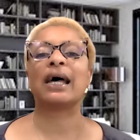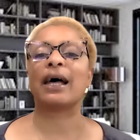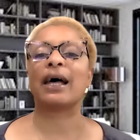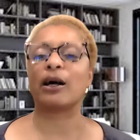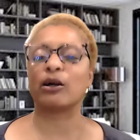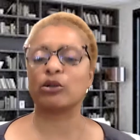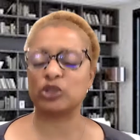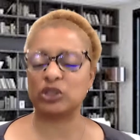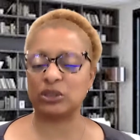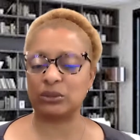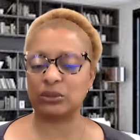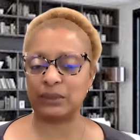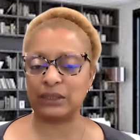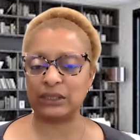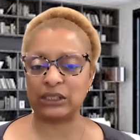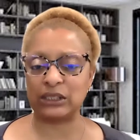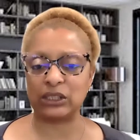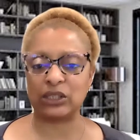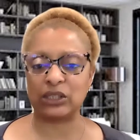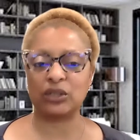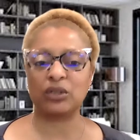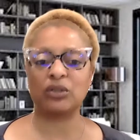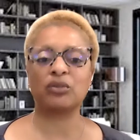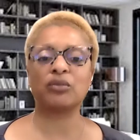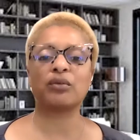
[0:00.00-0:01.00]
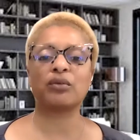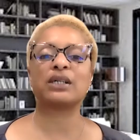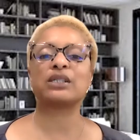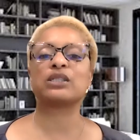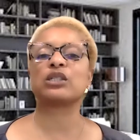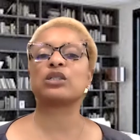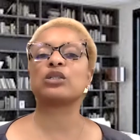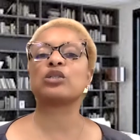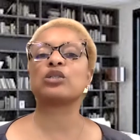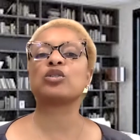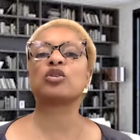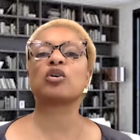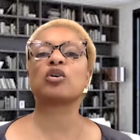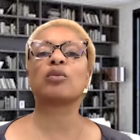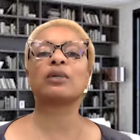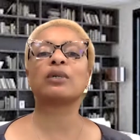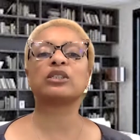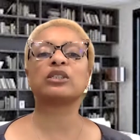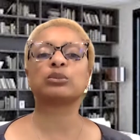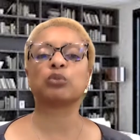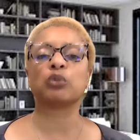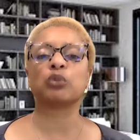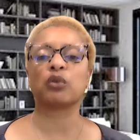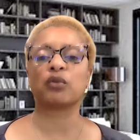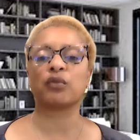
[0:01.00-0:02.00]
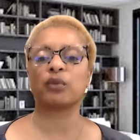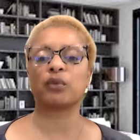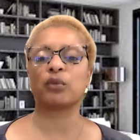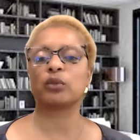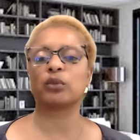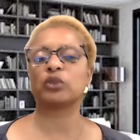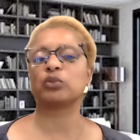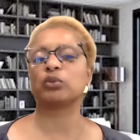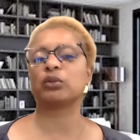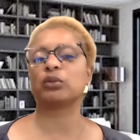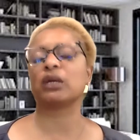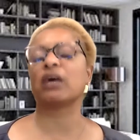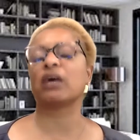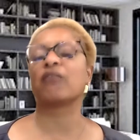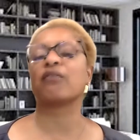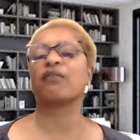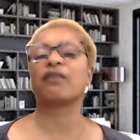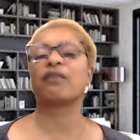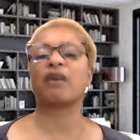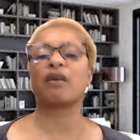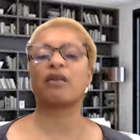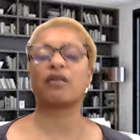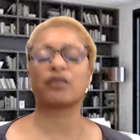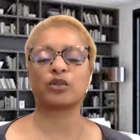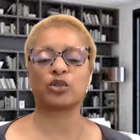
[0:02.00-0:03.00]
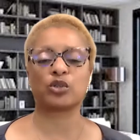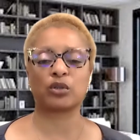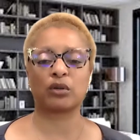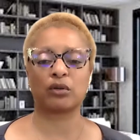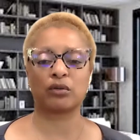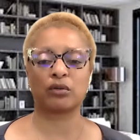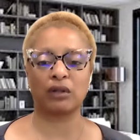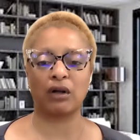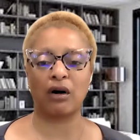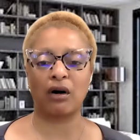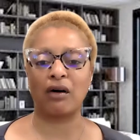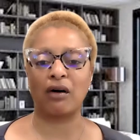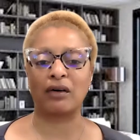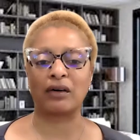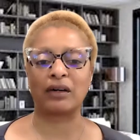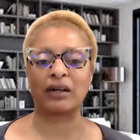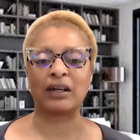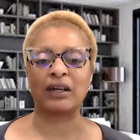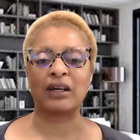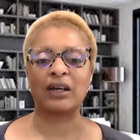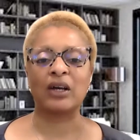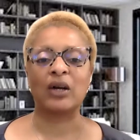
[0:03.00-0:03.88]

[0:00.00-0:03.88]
LGBTQ rights, and so much more for which we have fought for so long.